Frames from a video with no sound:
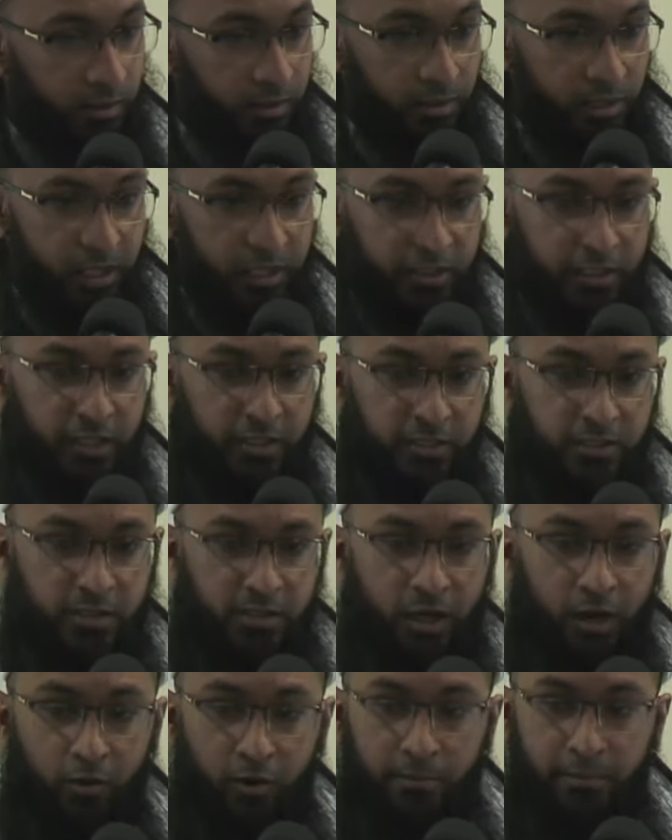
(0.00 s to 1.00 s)
it is
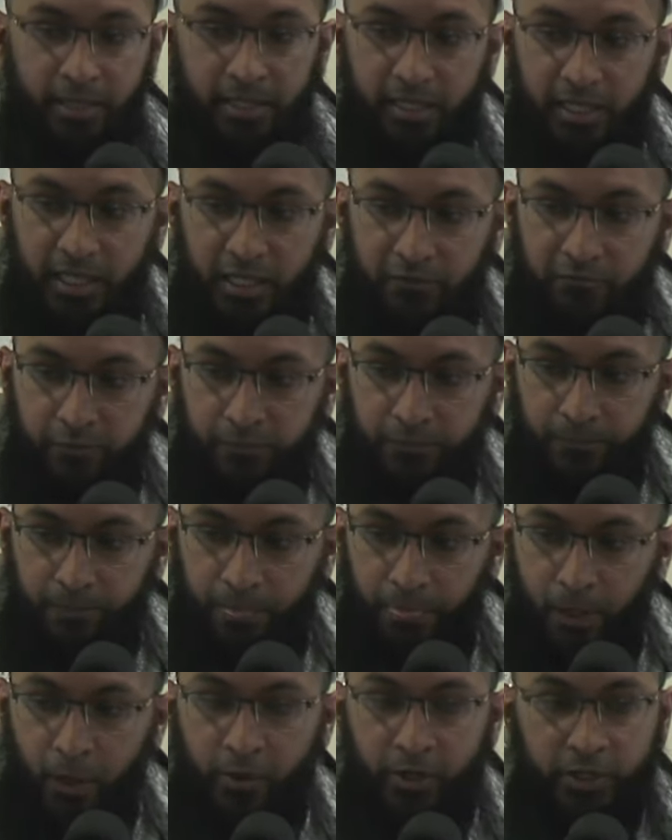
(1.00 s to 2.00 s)
our belief
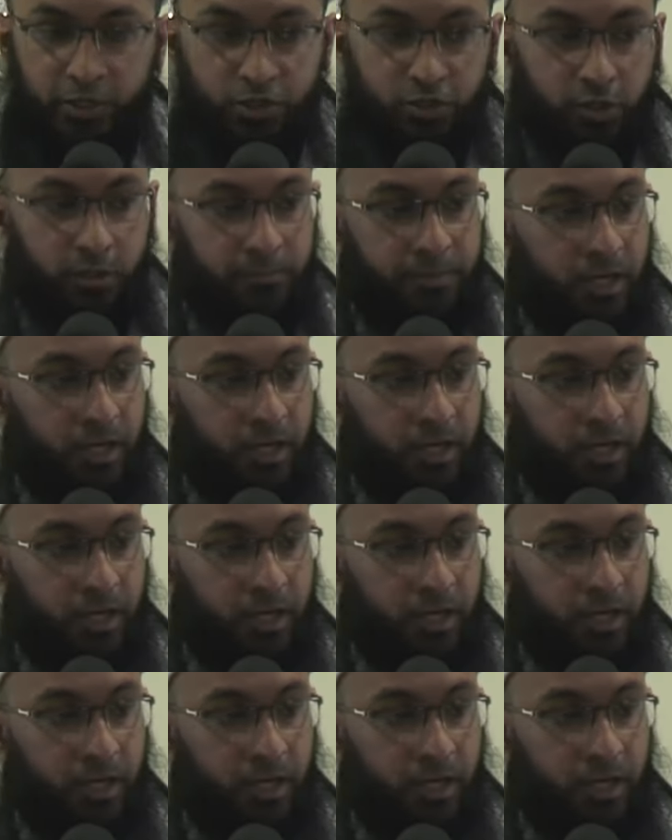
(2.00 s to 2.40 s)
or it should